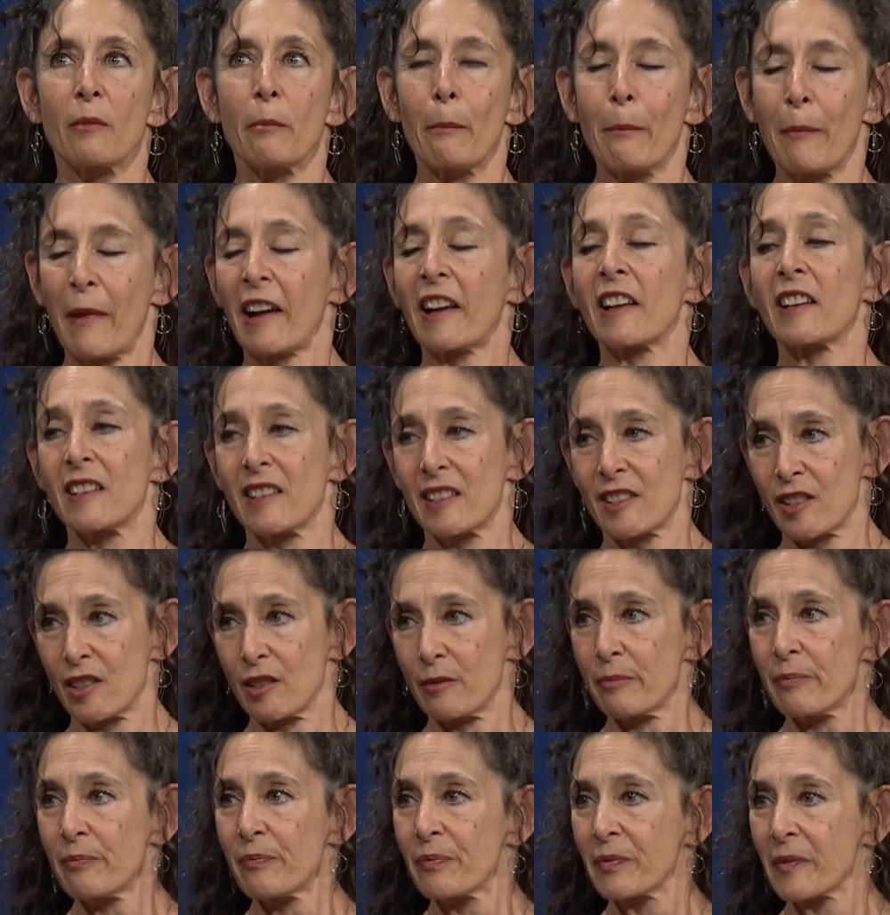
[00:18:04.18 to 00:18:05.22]

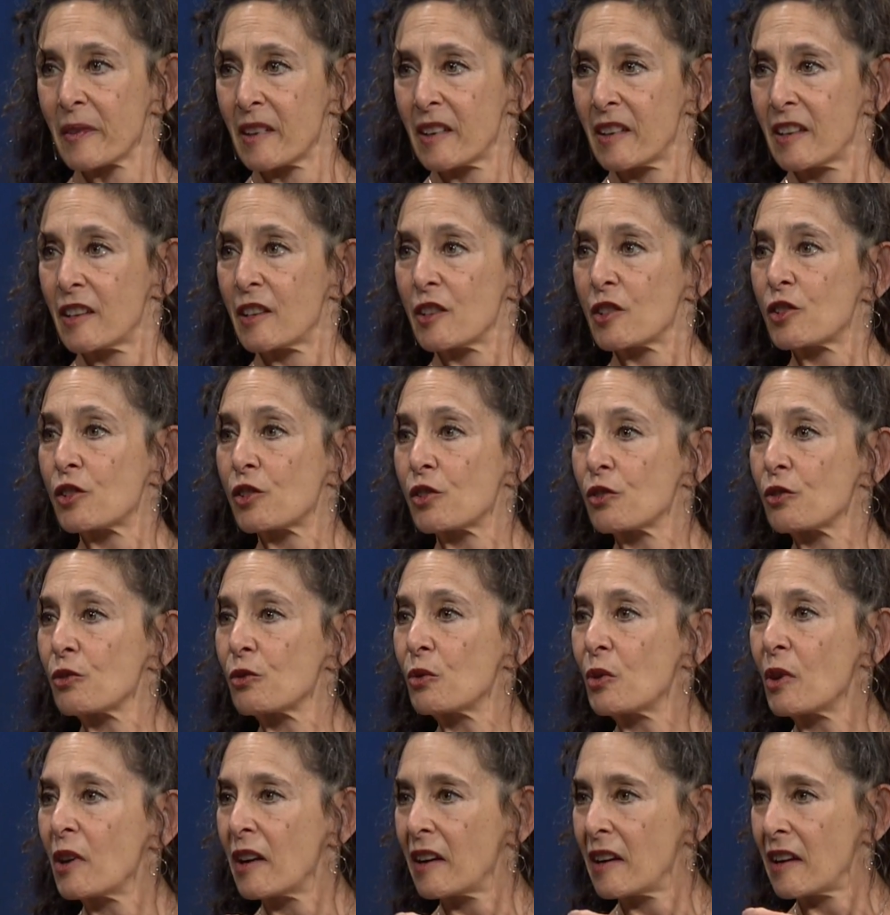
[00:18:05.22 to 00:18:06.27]
mechanism
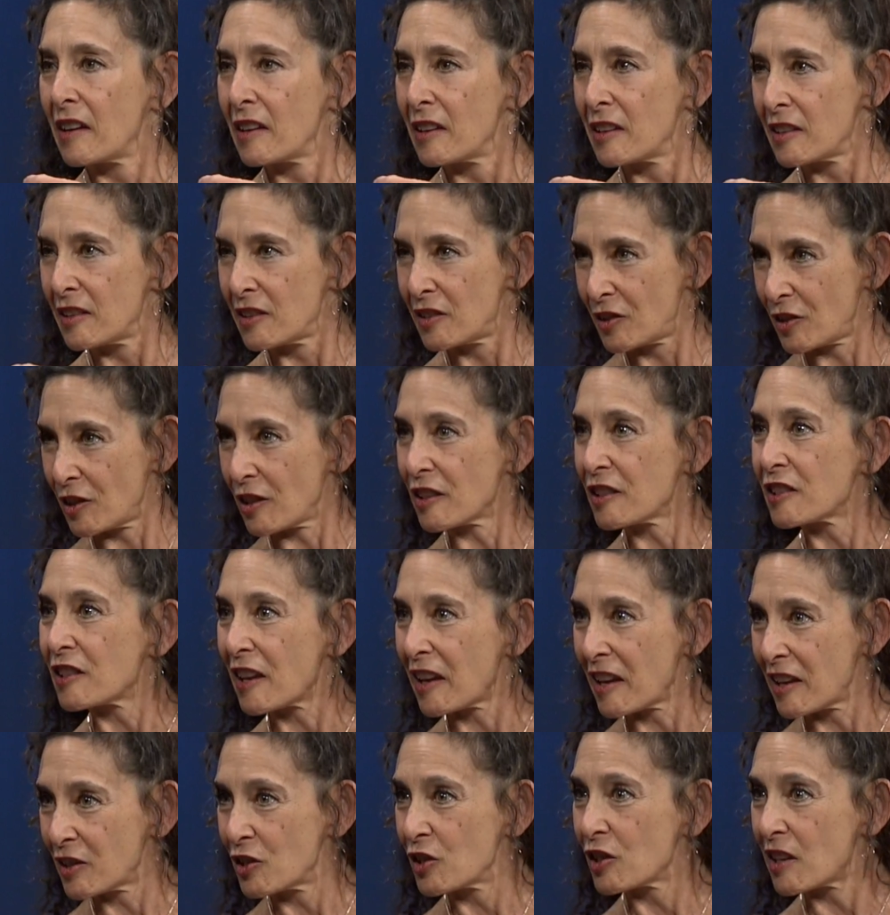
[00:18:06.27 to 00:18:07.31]
to start
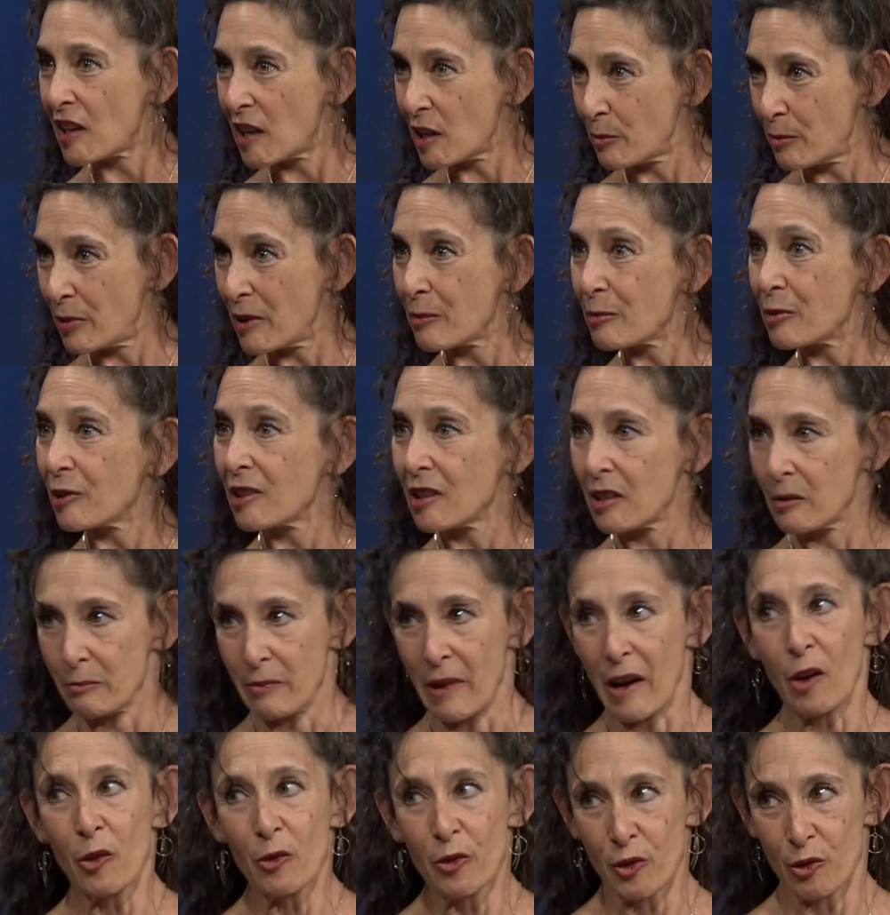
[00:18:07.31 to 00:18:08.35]
to educate people
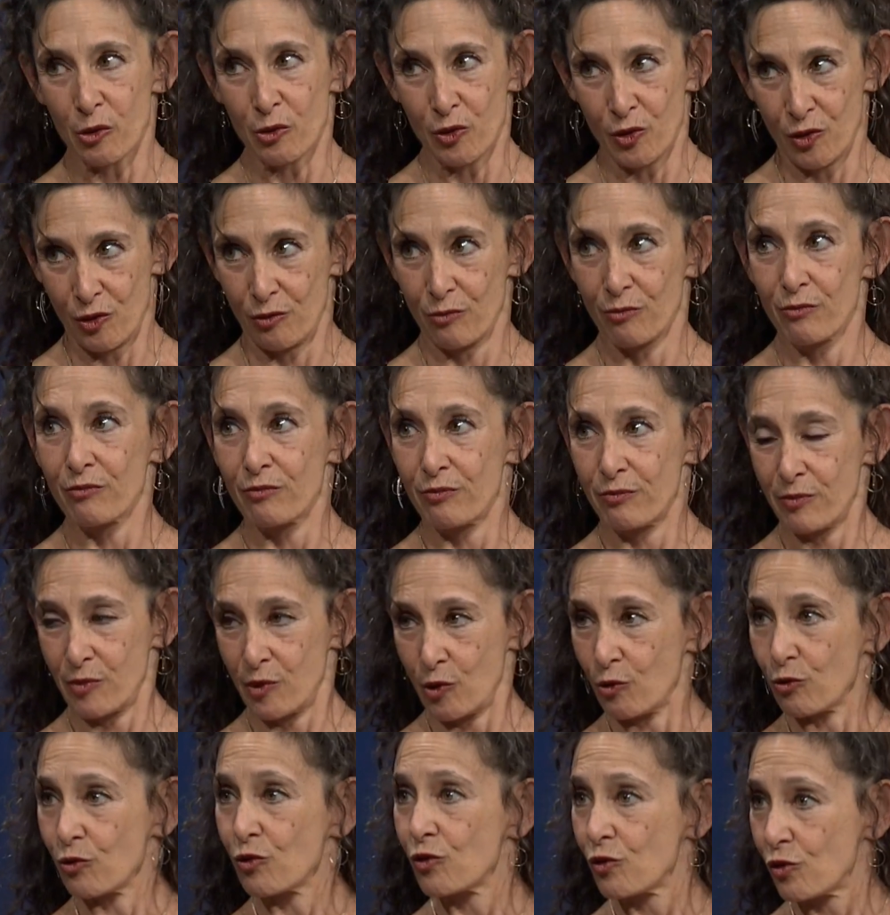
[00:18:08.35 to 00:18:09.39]
about those
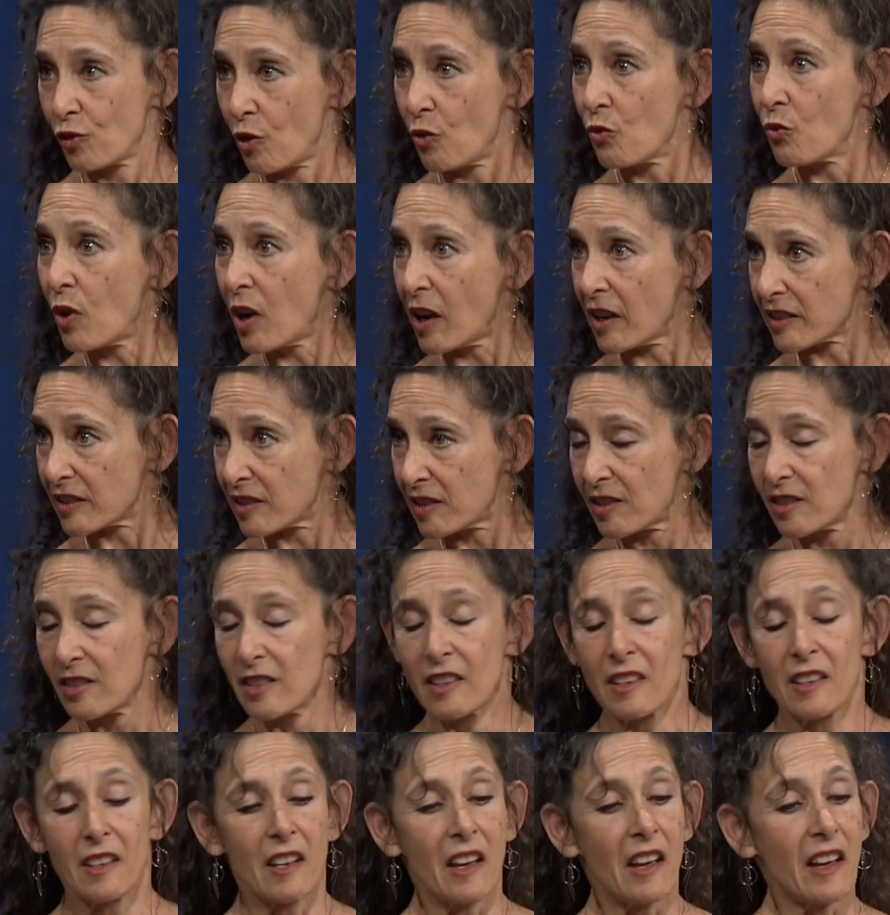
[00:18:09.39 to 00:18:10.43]
so whats.
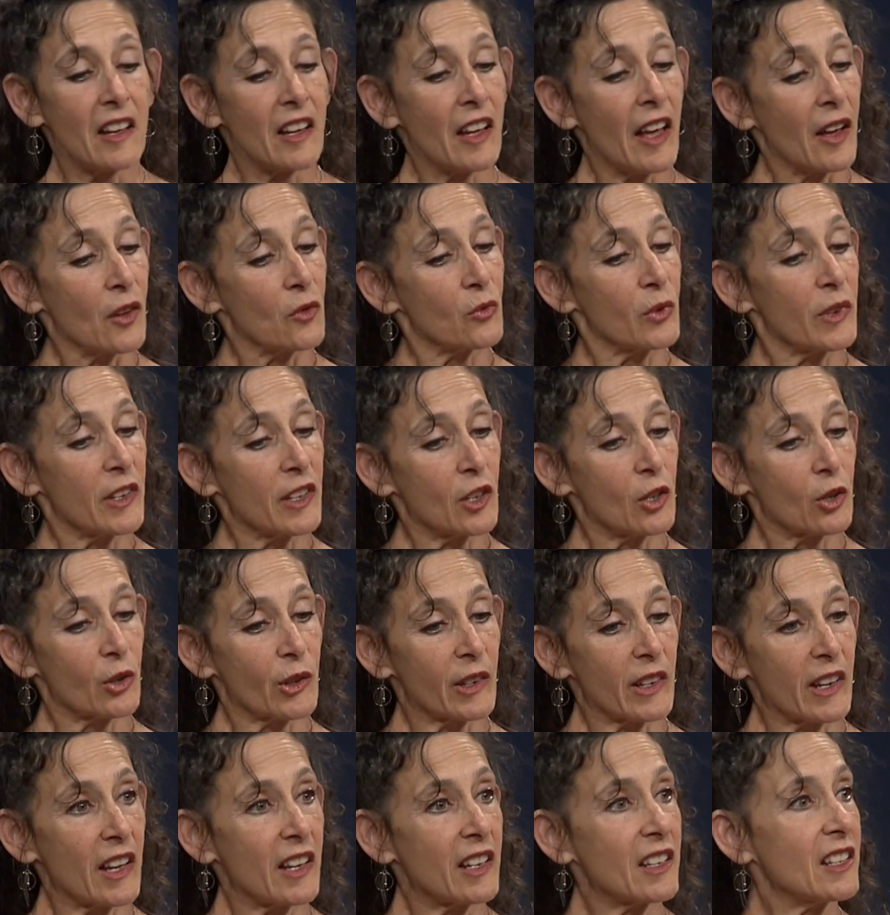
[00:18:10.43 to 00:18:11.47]
And we
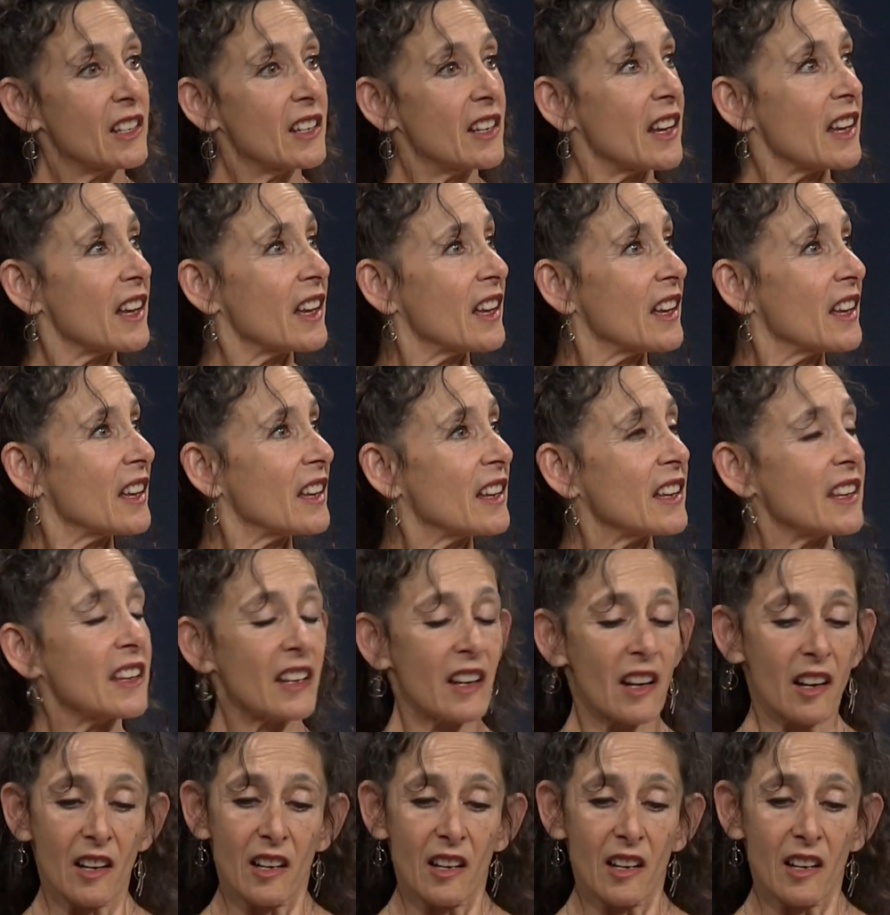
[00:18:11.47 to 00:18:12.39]
created a